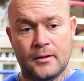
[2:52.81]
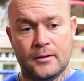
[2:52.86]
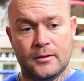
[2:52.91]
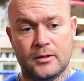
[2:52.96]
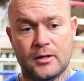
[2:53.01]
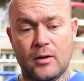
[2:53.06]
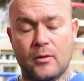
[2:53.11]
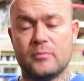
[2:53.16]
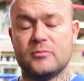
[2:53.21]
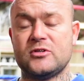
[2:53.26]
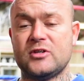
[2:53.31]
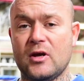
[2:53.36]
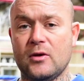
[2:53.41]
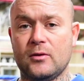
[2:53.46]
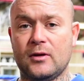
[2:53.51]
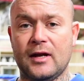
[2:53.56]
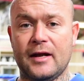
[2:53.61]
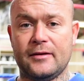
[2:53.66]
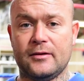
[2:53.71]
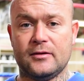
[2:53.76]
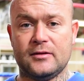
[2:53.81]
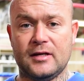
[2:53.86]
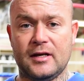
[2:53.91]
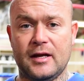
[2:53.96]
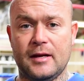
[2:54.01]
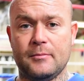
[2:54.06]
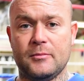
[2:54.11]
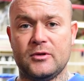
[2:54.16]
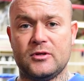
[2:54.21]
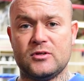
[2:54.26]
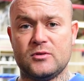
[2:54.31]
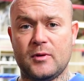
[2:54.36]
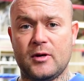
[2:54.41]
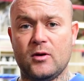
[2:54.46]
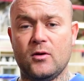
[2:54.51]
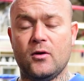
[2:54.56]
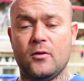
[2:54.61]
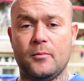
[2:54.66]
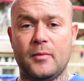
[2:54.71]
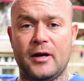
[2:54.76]
You know, I'm so glad I did it, because when I
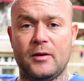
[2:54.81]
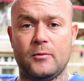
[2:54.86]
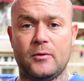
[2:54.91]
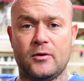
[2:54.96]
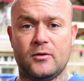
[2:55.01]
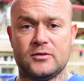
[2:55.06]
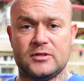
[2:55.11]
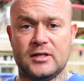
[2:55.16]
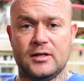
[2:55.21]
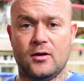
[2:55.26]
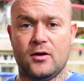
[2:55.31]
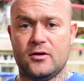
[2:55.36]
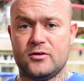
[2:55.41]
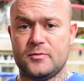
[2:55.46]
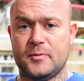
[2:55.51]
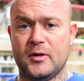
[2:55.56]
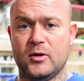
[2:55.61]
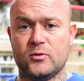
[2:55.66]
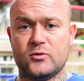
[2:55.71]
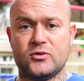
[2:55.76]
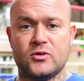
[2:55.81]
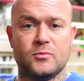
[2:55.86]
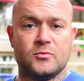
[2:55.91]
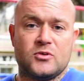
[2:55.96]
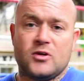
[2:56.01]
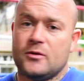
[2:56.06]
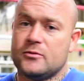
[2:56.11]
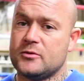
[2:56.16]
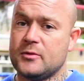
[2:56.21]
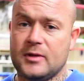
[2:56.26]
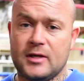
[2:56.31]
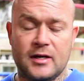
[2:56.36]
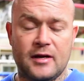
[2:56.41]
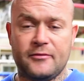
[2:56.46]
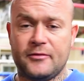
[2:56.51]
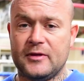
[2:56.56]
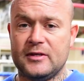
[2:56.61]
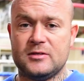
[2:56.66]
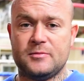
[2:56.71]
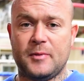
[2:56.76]
look back when I was in hospital, sometimes we can
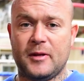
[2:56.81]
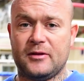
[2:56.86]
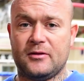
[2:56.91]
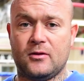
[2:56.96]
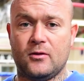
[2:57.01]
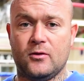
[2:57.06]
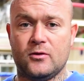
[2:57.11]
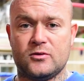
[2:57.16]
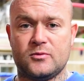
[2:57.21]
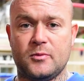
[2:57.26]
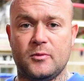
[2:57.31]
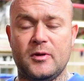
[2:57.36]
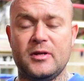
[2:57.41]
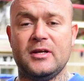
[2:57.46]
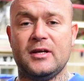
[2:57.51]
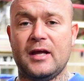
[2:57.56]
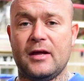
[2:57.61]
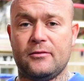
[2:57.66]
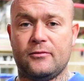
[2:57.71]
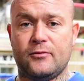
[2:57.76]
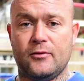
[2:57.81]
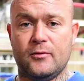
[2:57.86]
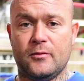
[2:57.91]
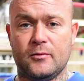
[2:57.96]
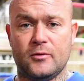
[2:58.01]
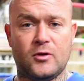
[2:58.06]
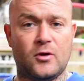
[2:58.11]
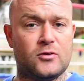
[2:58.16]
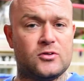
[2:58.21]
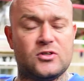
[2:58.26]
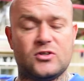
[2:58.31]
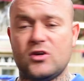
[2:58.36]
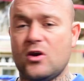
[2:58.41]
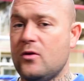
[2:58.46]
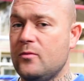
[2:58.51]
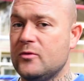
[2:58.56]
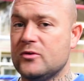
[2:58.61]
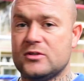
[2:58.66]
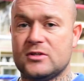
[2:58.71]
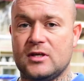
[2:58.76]
have these bad thoughts, but when you get through them, you've got so
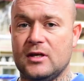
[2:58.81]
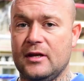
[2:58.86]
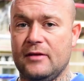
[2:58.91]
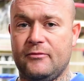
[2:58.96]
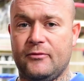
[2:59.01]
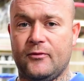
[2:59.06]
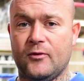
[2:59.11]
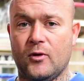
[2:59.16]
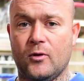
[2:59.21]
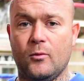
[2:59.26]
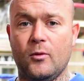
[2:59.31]
much to live for.